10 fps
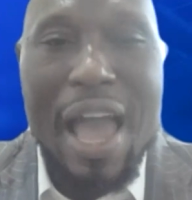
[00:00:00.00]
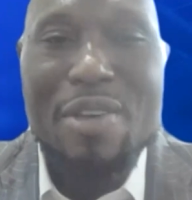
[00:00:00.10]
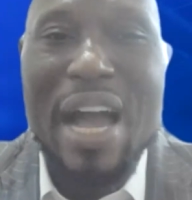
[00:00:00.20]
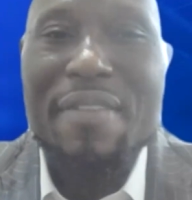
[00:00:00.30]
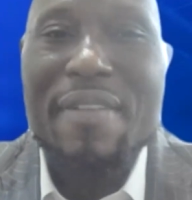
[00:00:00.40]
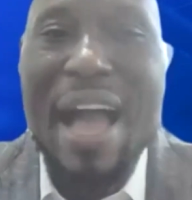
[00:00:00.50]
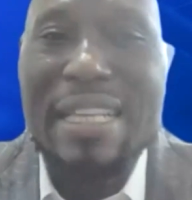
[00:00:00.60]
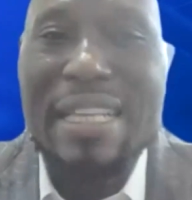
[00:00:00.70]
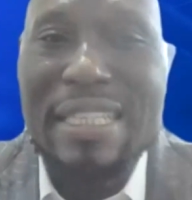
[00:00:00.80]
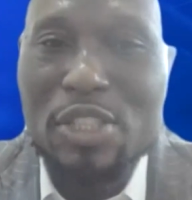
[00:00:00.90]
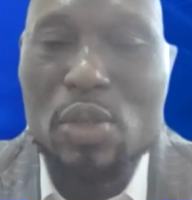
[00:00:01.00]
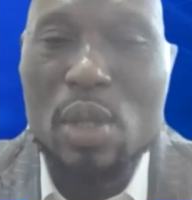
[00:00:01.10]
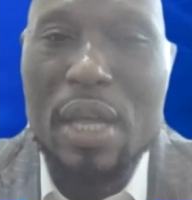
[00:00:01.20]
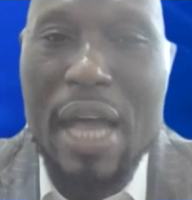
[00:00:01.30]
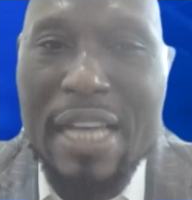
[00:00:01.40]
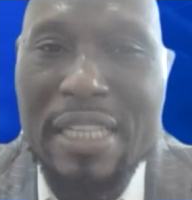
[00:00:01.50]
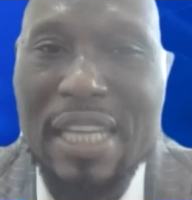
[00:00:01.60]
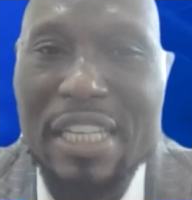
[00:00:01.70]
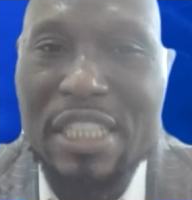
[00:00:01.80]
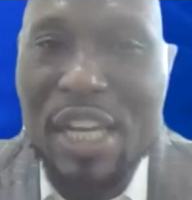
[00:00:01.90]
and you have access to the cash
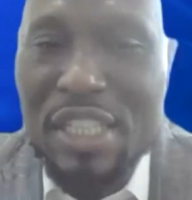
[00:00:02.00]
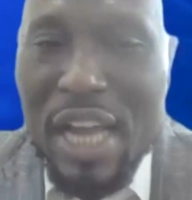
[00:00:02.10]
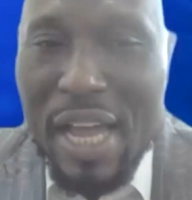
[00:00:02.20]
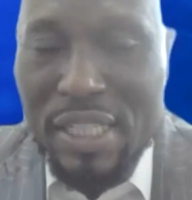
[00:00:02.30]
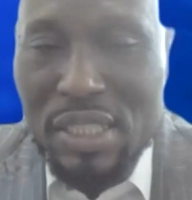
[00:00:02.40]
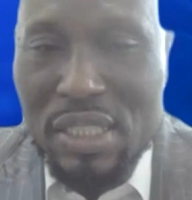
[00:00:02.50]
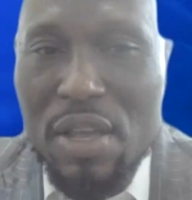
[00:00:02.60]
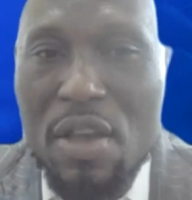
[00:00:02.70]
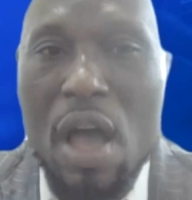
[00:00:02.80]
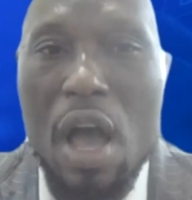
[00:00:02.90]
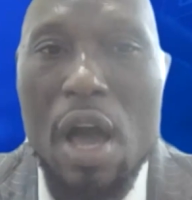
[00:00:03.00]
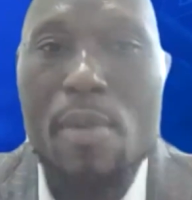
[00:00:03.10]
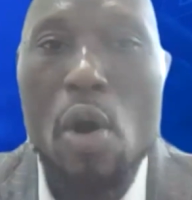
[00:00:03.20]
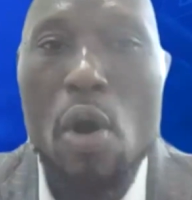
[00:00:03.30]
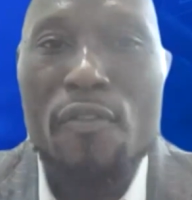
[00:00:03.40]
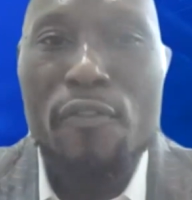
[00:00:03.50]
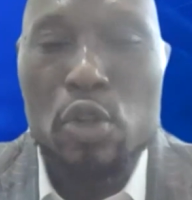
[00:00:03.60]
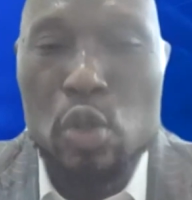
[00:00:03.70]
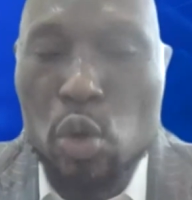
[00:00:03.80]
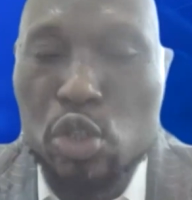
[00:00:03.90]
that change hands
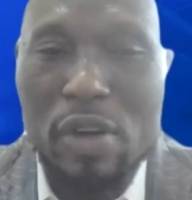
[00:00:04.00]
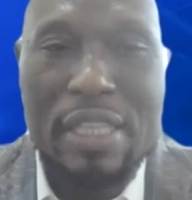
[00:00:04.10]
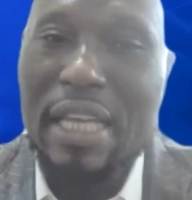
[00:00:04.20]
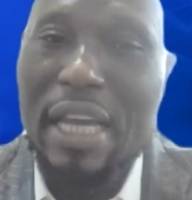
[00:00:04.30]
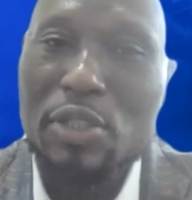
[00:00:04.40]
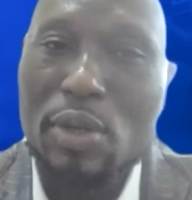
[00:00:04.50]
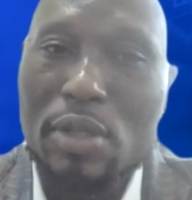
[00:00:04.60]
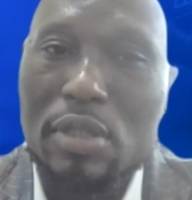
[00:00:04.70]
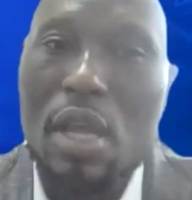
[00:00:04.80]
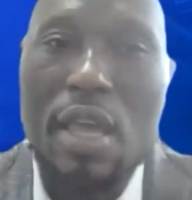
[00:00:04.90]
for those transactions.